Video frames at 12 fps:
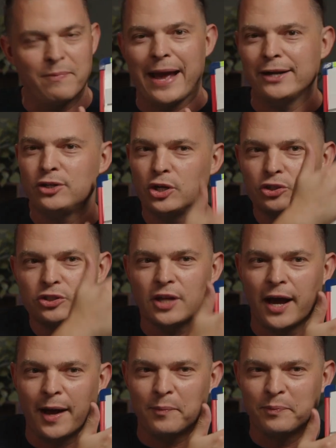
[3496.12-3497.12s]
Mando's
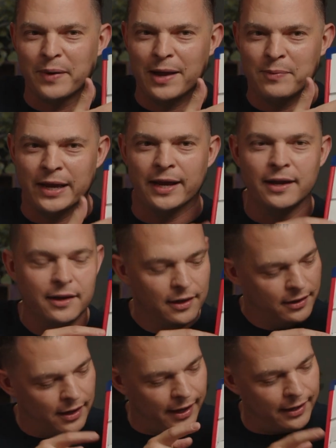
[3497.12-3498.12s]
up, baby.
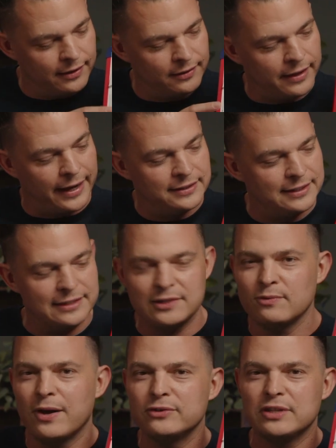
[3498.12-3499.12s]
Uh, like
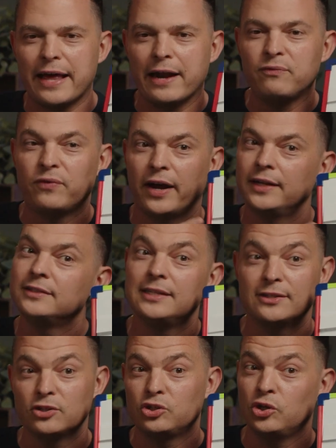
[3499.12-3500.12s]
season one was a lot of fun.
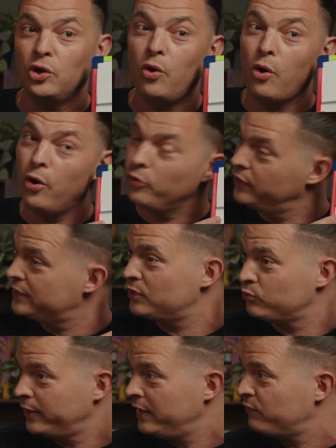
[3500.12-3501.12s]
Season two, ooh, this
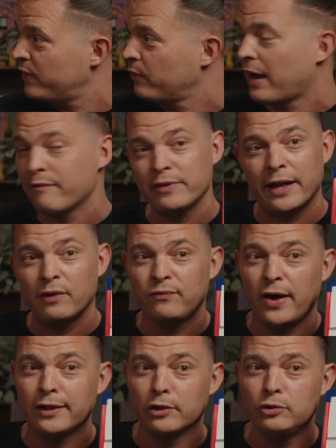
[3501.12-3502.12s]
is really fun. We're having a lot of
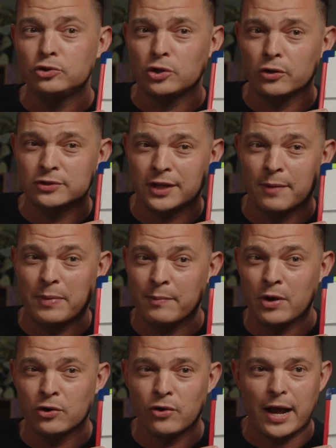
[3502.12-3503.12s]
fun. Luke shows up.
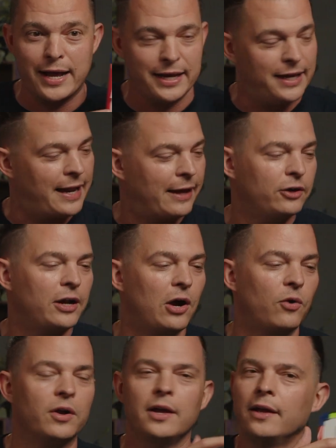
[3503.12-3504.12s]
Maybe I'll cry again. I don't
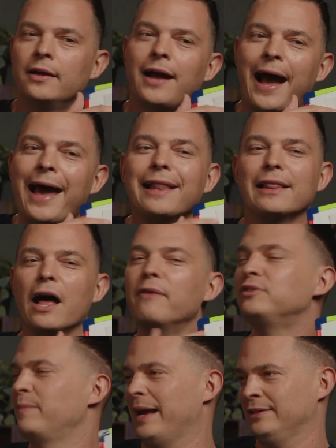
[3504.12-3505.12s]
know. I
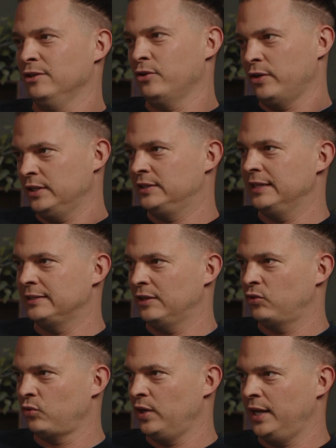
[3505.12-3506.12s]
loved Mandalorian wow.
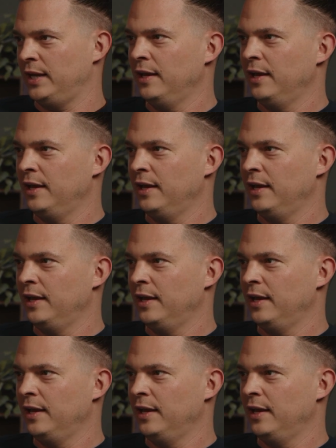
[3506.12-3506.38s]
season three.